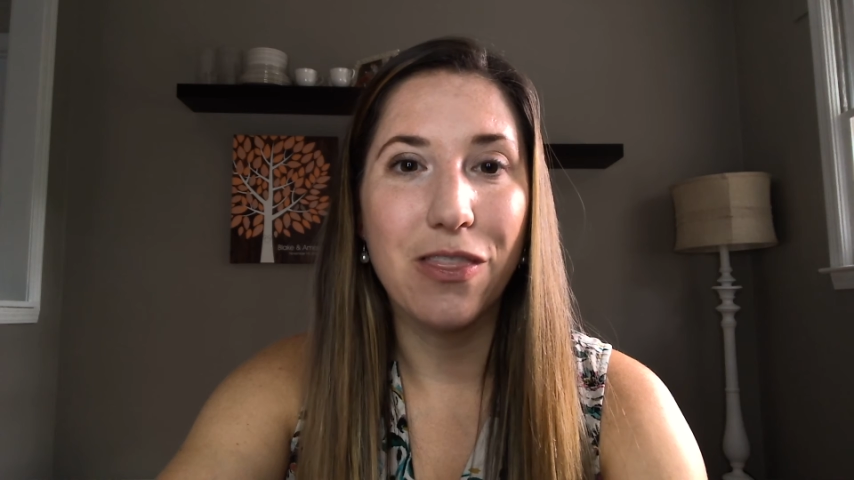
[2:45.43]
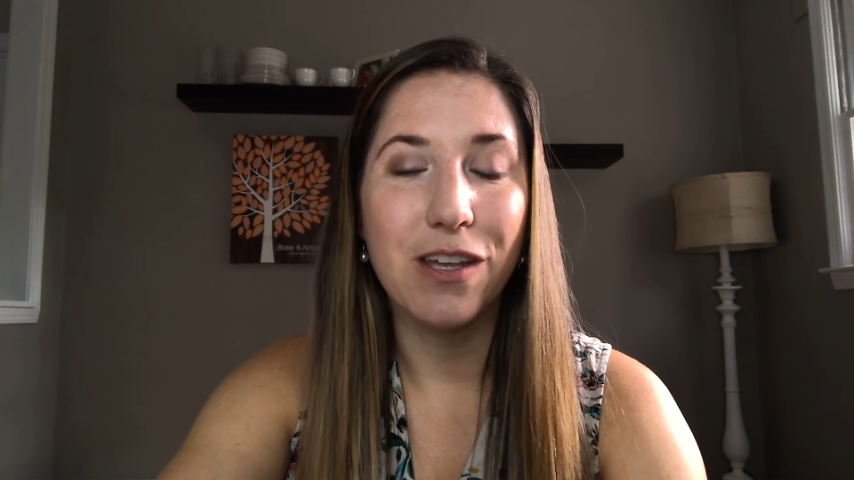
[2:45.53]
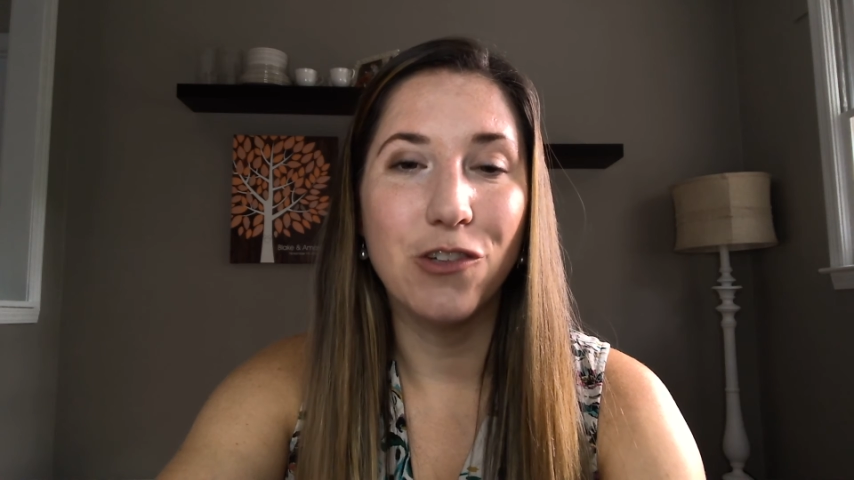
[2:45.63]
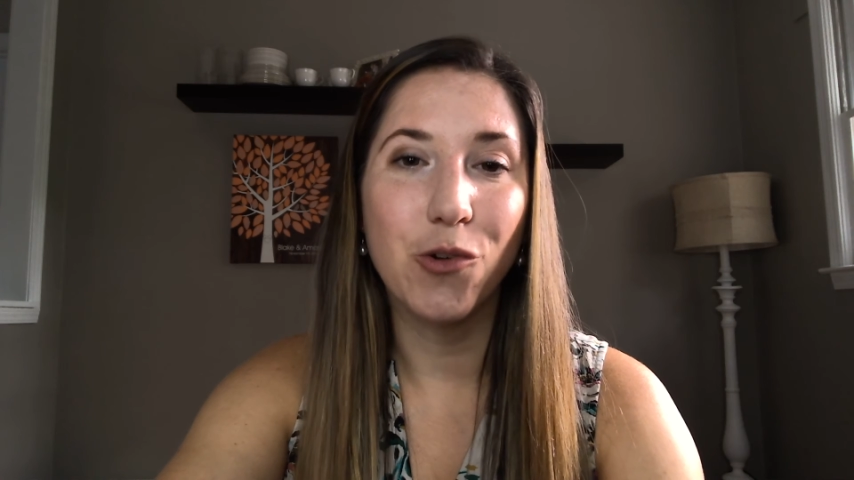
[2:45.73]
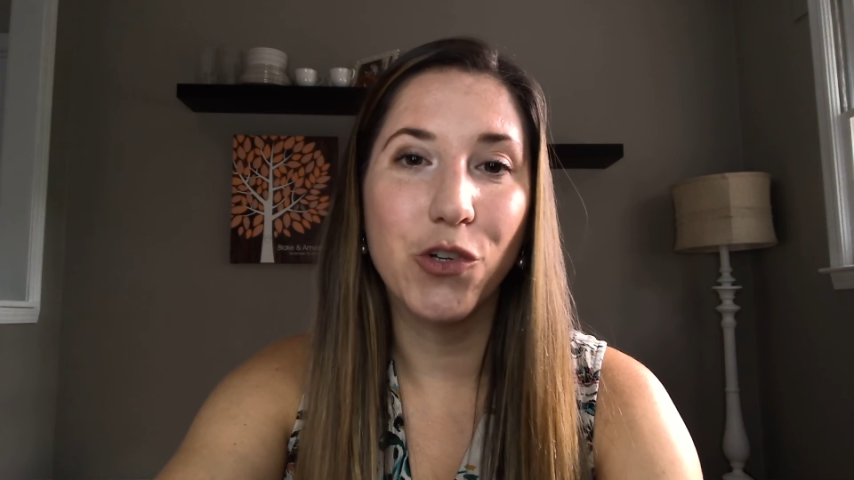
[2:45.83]

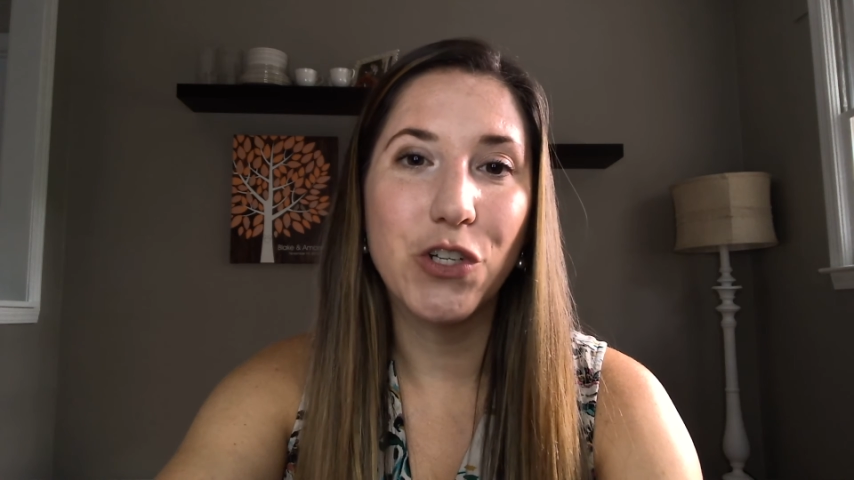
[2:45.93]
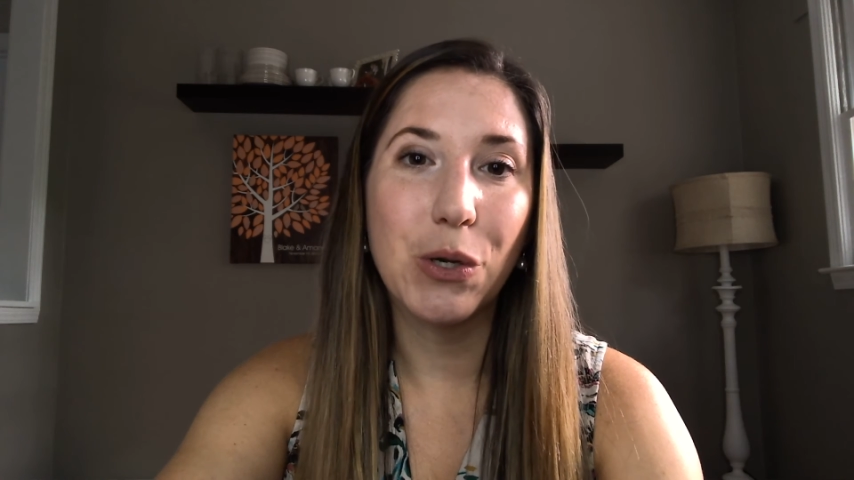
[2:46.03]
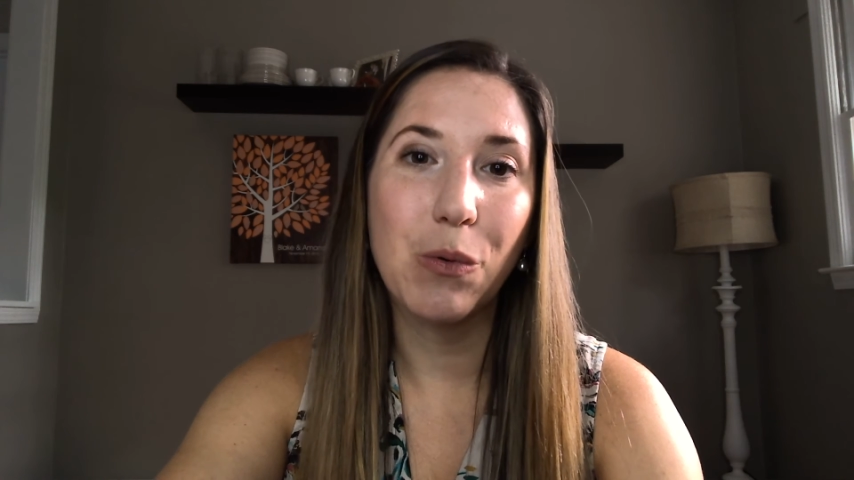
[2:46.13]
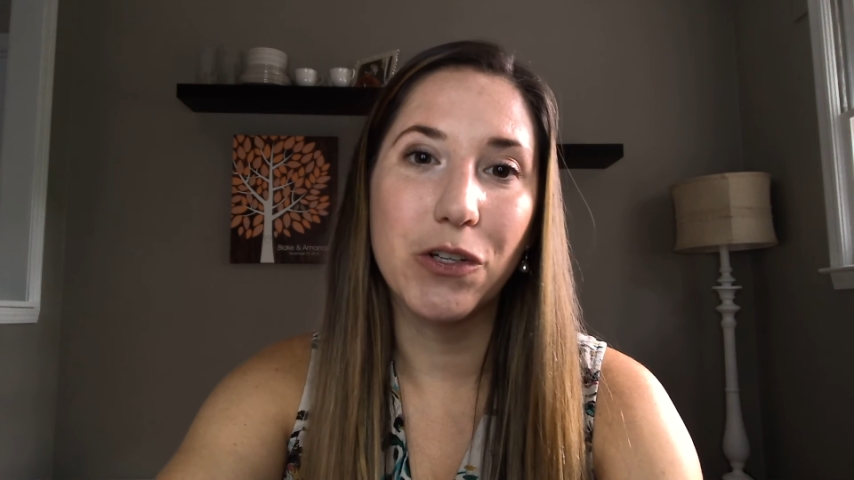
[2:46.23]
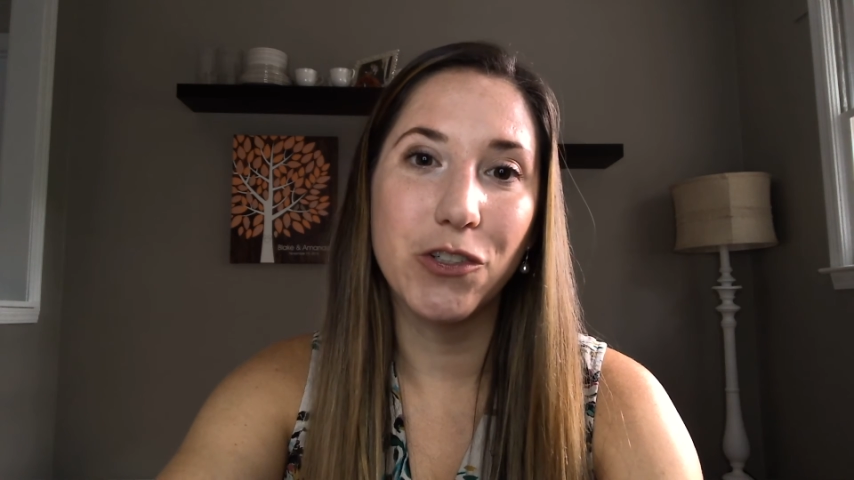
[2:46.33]
the
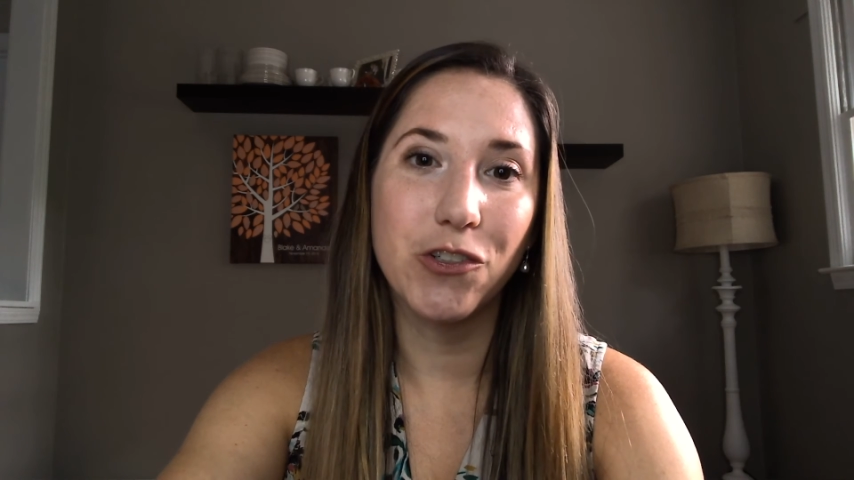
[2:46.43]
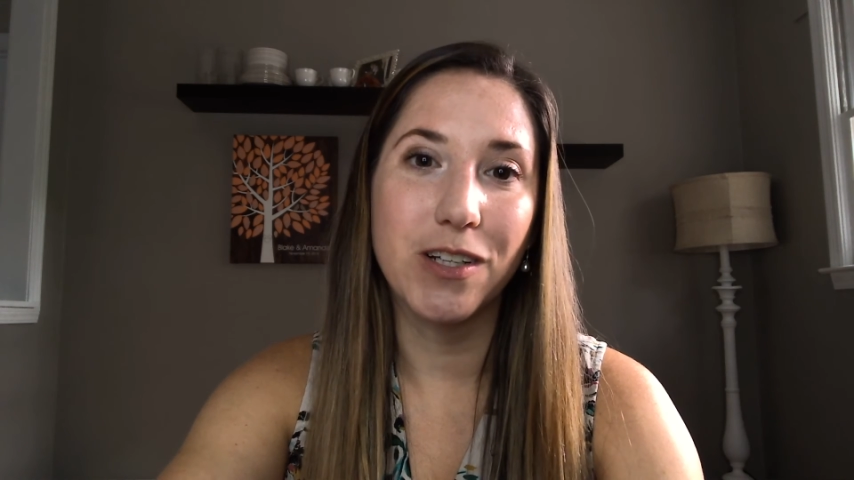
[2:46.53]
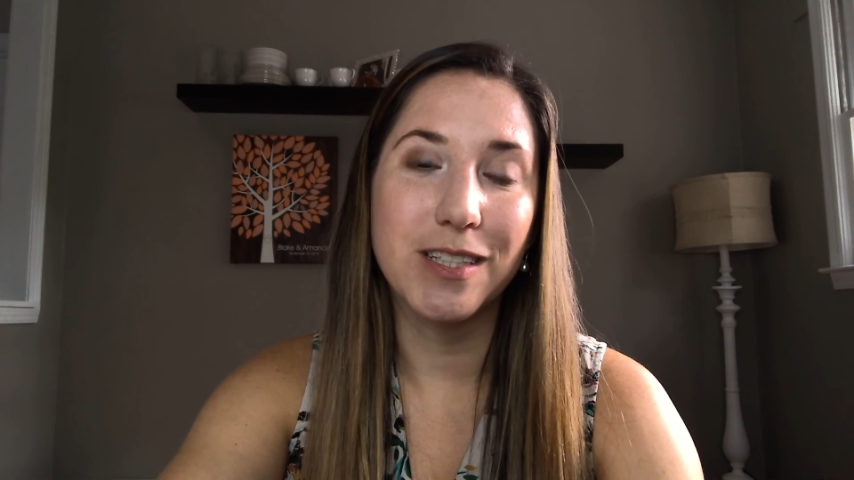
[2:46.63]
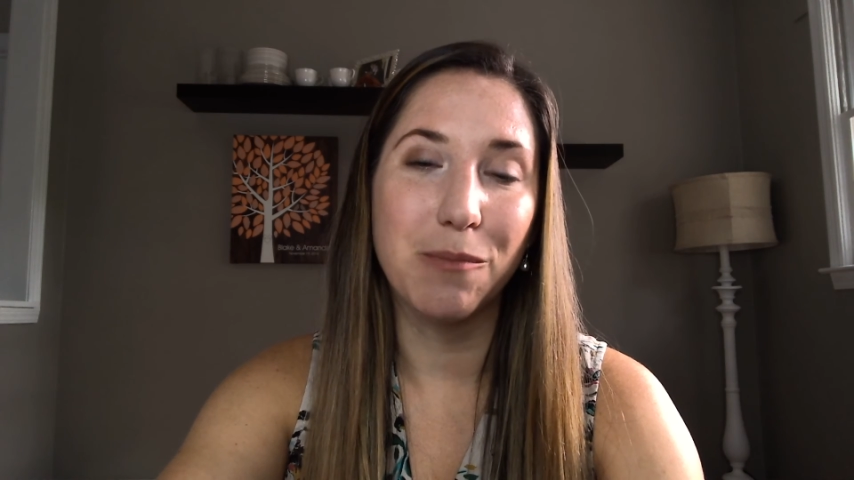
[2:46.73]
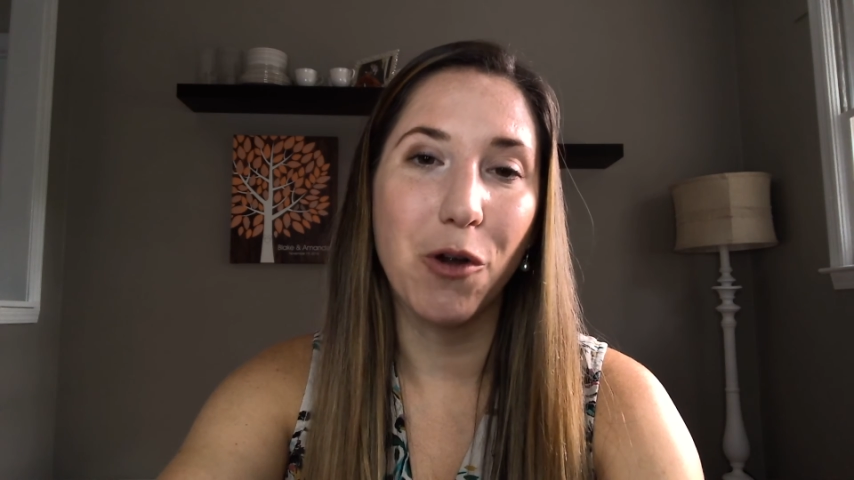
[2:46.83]
Georgia Wills
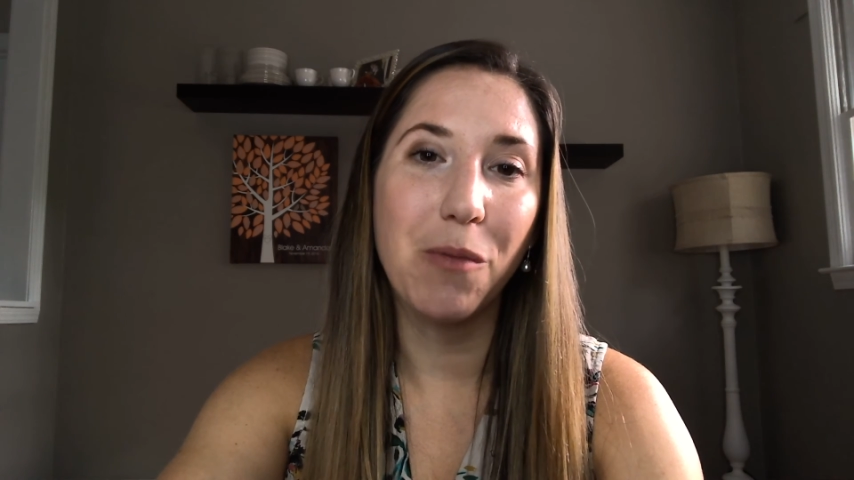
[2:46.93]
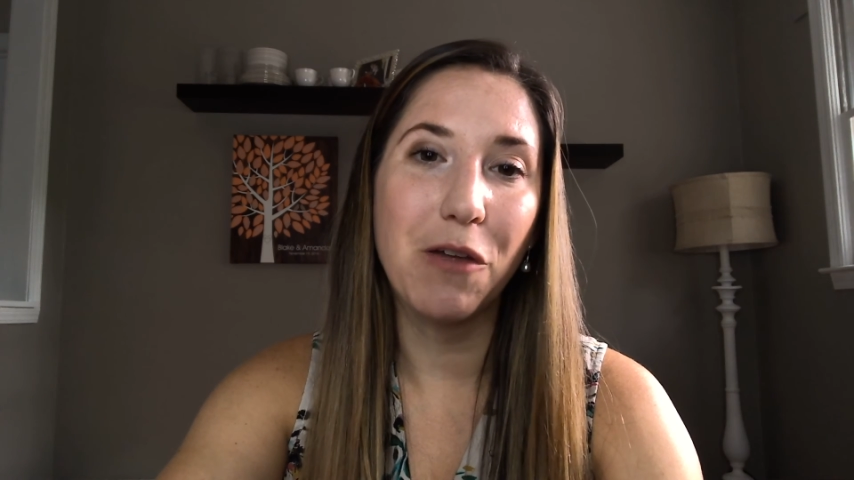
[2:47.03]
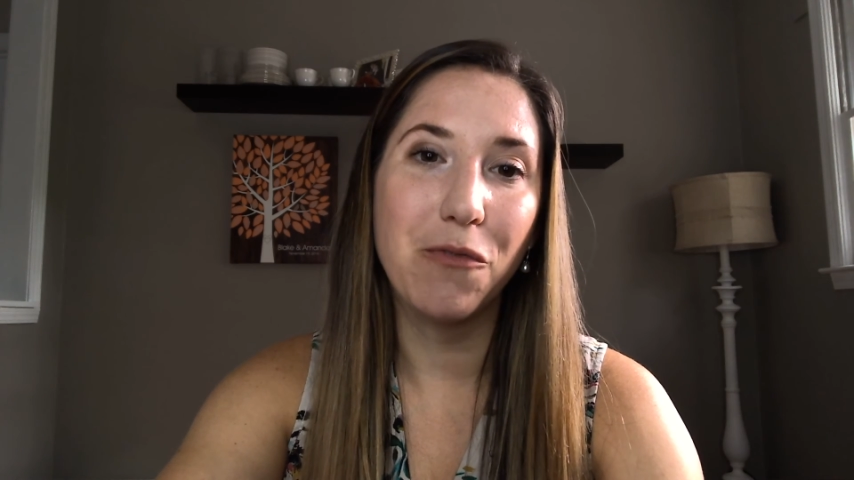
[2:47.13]
Trusted Probate